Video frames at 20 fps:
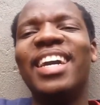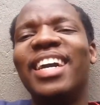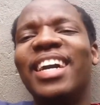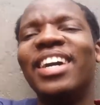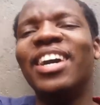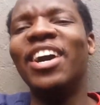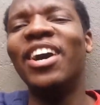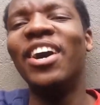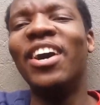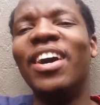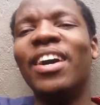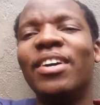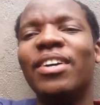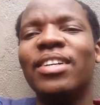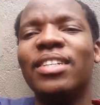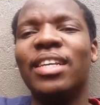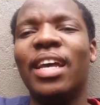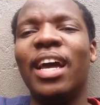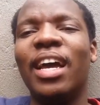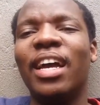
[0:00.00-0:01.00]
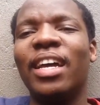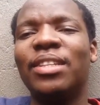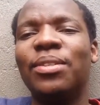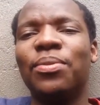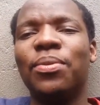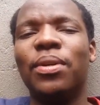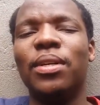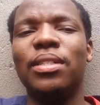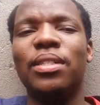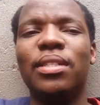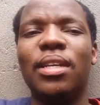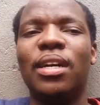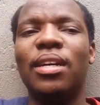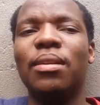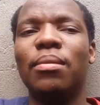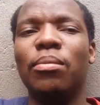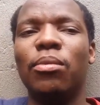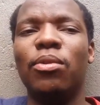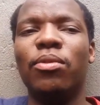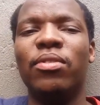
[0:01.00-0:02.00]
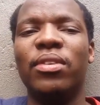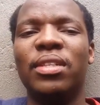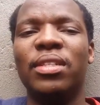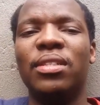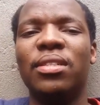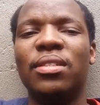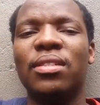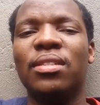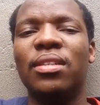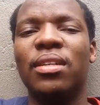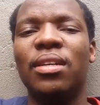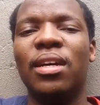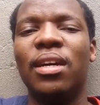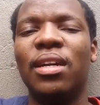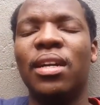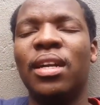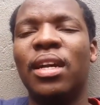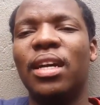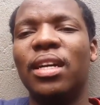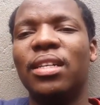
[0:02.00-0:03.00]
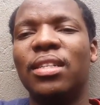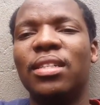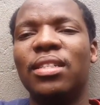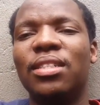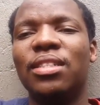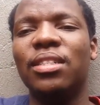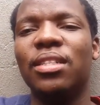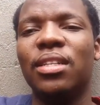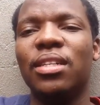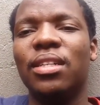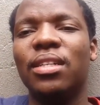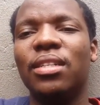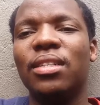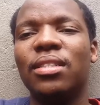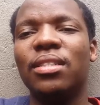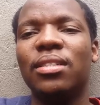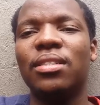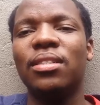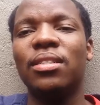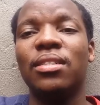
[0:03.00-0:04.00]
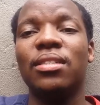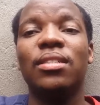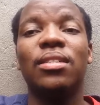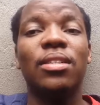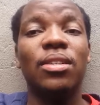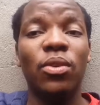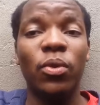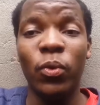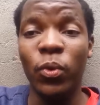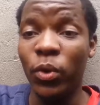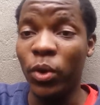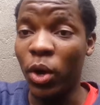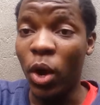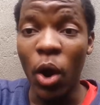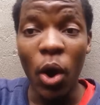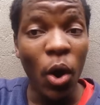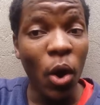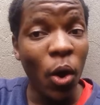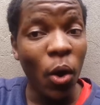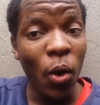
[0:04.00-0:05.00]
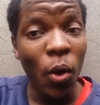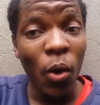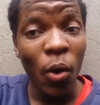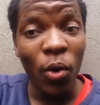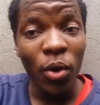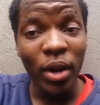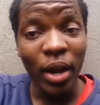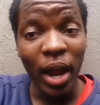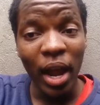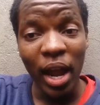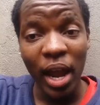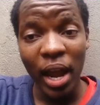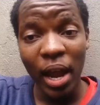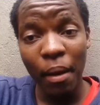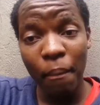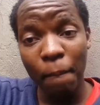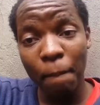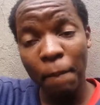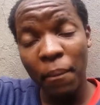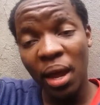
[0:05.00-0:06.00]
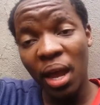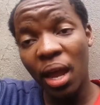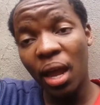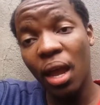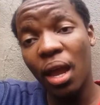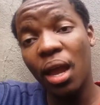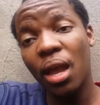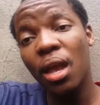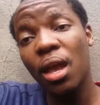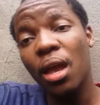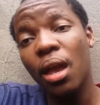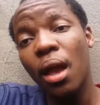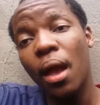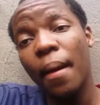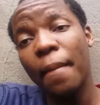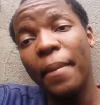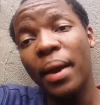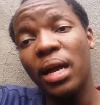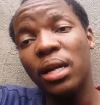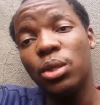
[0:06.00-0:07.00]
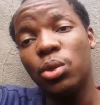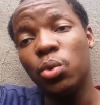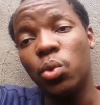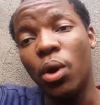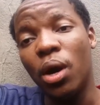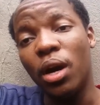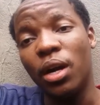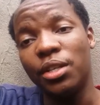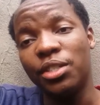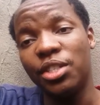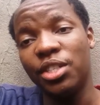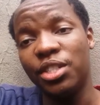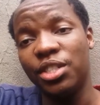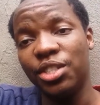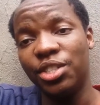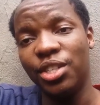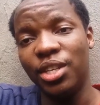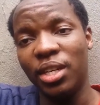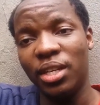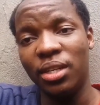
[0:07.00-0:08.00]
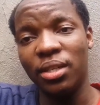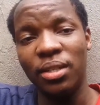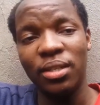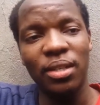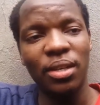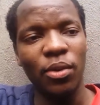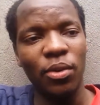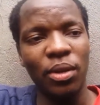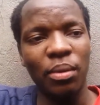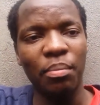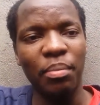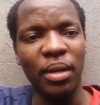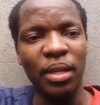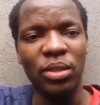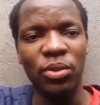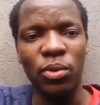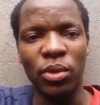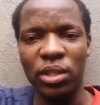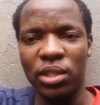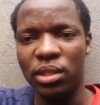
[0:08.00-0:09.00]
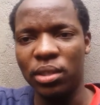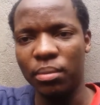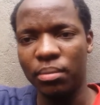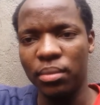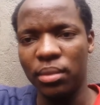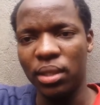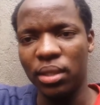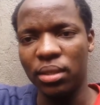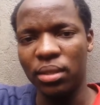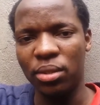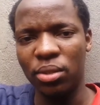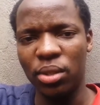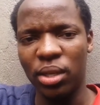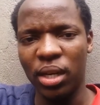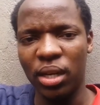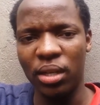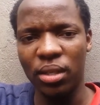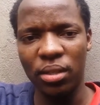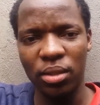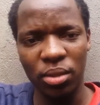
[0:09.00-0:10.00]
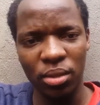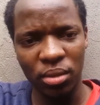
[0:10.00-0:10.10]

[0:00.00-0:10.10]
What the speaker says: Oh, cause I had to watch other movies at night and shit. Y'all can be binge watching shit. I wanna binge watch something today.